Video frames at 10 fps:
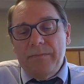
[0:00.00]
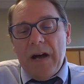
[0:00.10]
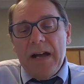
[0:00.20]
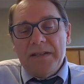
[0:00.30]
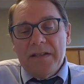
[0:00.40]

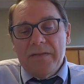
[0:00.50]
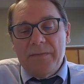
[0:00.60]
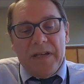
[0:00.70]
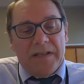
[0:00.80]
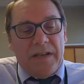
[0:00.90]
positive
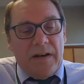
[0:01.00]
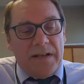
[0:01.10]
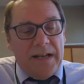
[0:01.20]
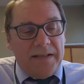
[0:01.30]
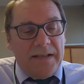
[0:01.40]
PCR
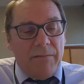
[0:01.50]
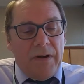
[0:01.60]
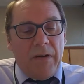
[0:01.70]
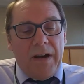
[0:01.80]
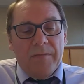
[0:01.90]
tests that
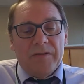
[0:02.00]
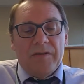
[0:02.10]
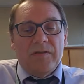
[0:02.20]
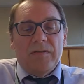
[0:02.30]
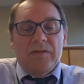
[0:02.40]
we are able
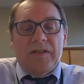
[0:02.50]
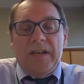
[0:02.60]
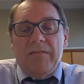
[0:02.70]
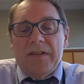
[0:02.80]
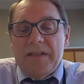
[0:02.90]
to
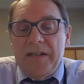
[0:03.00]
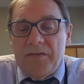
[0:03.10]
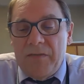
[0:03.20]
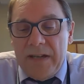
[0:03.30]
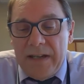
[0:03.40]
sequence
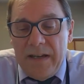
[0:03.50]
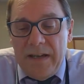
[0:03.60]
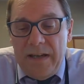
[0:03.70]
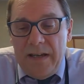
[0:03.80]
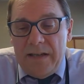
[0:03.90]
each week
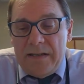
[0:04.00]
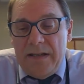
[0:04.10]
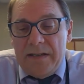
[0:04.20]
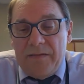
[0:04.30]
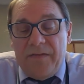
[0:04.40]

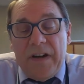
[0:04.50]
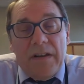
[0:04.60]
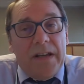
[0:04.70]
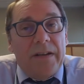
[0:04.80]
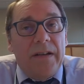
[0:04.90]
is a
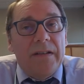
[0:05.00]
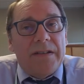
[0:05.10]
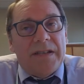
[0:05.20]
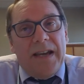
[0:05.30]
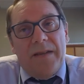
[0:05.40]
fairly good
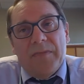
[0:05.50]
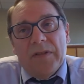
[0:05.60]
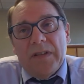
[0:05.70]
sample.